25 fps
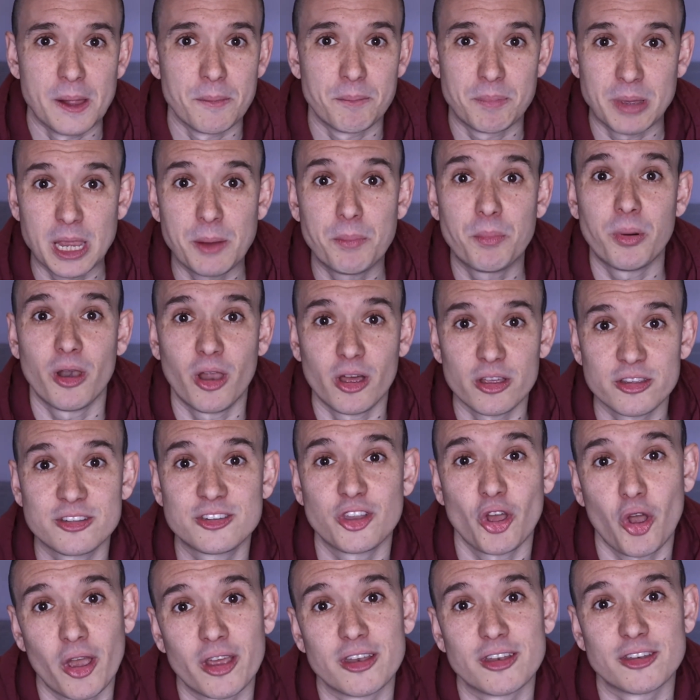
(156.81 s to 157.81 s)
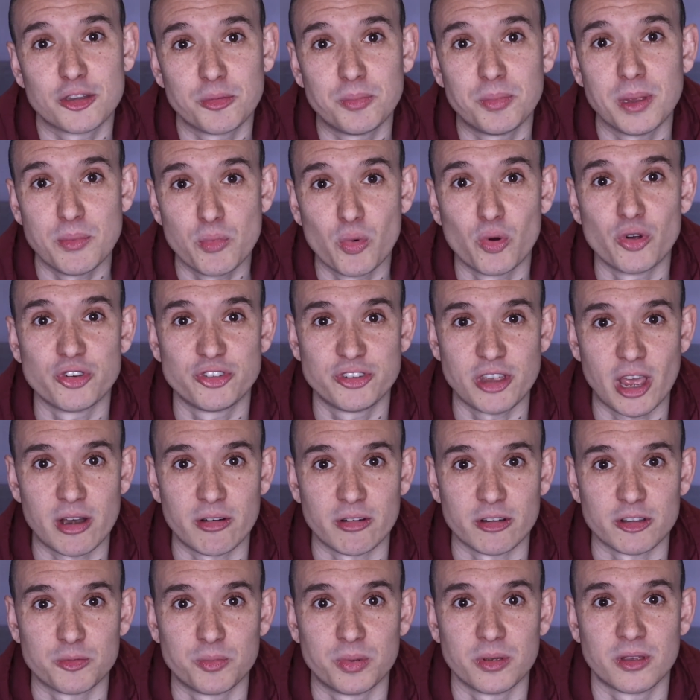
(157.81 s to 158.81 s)
People are starting to be more
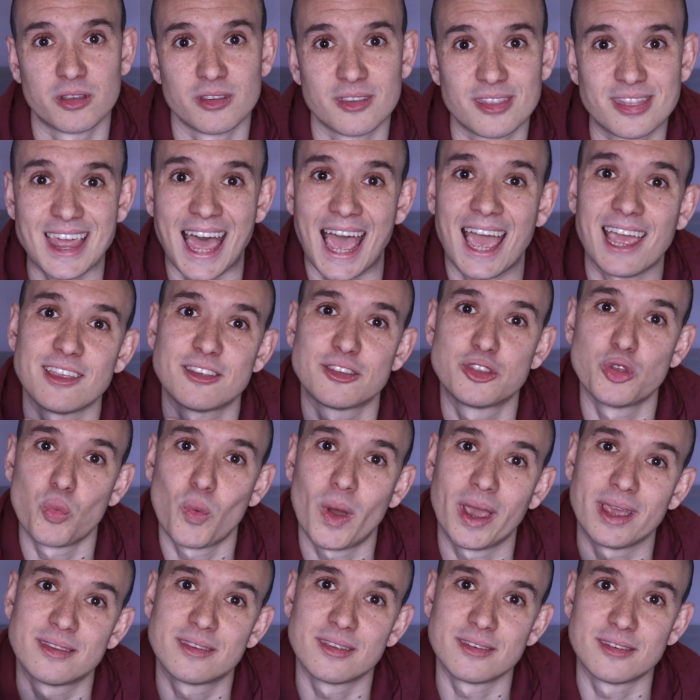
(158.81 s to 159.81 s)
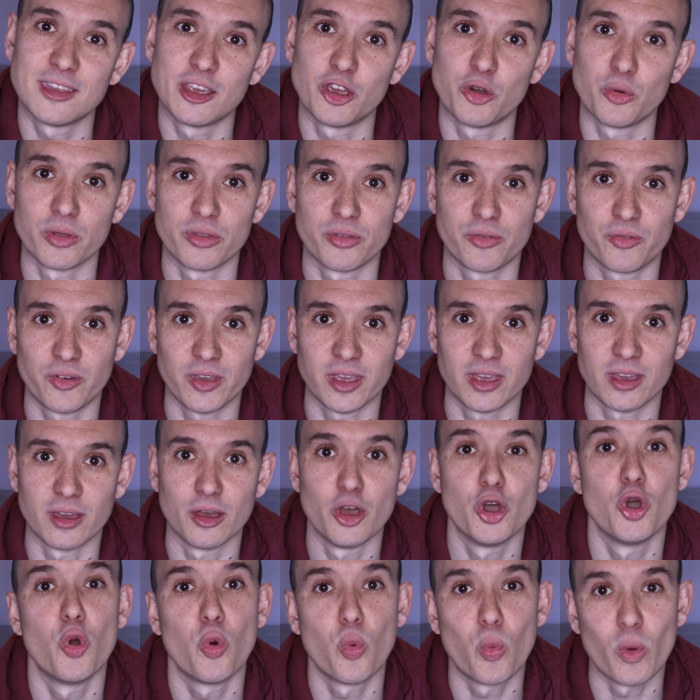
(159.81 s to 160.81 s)
generous because that is the way to deal with
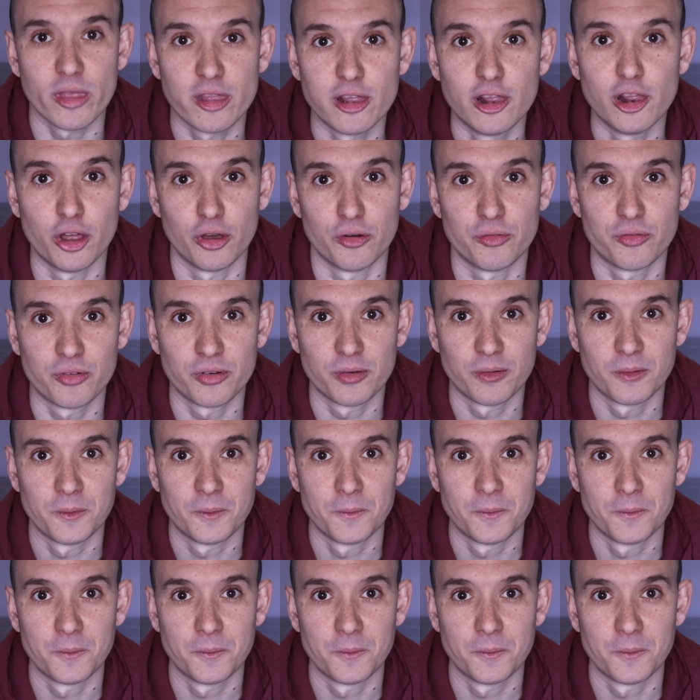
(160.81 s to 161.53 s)
fear, with love.